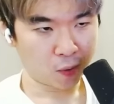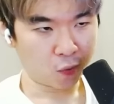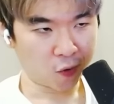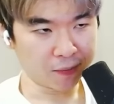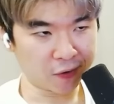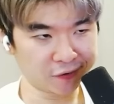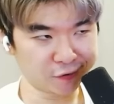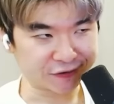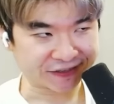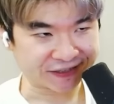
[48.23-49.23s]
But what about
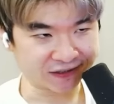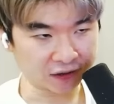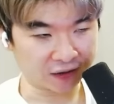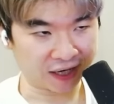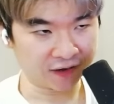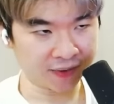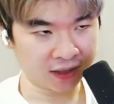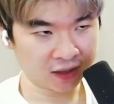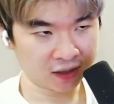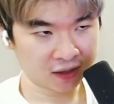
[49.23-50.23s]
little sister,
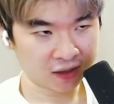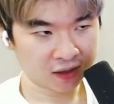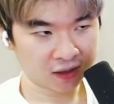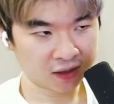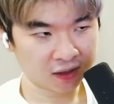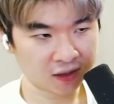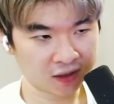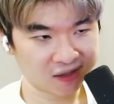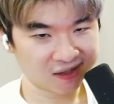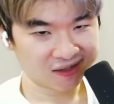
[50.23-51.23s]
Ayumi?
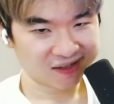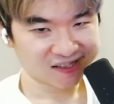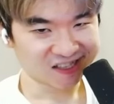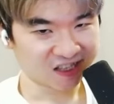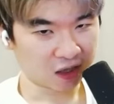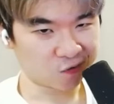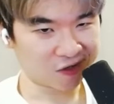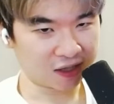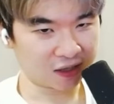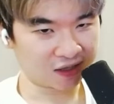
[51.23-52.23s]
It's a lot of
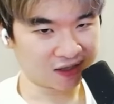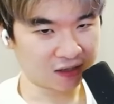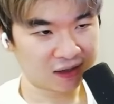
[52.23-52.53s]
rain.